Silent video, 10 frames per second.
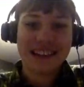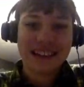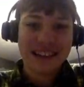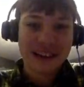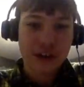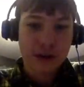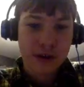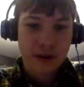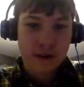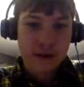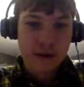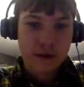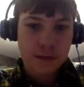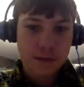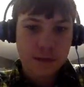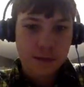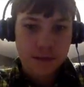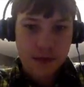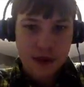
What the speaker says: Nothing is said.